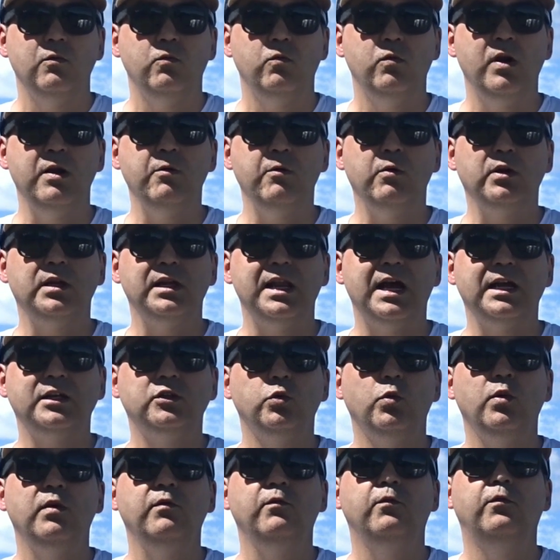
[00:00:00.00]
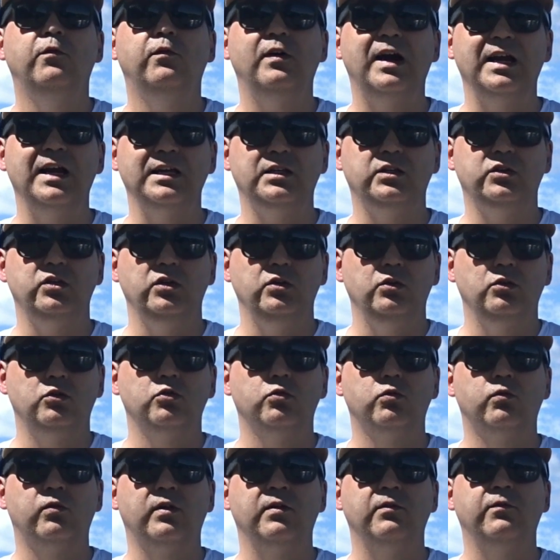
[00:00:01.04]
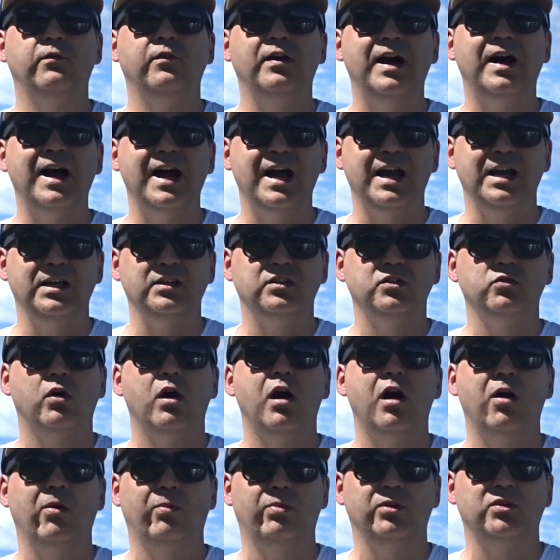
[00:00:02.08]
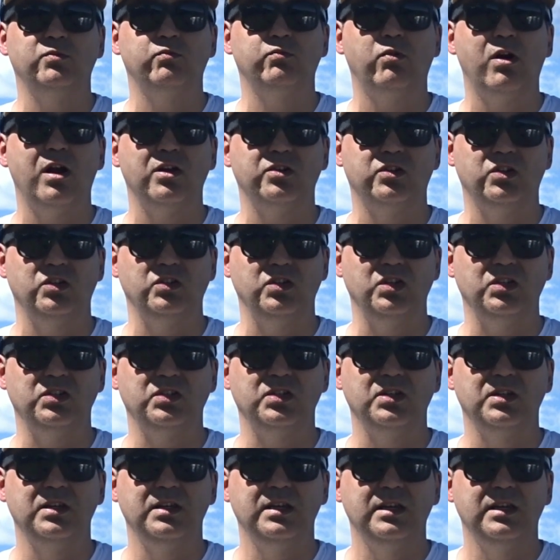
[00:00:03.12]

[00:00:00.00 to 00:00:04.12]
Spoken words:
We would like to invite you to revise your harvest processes.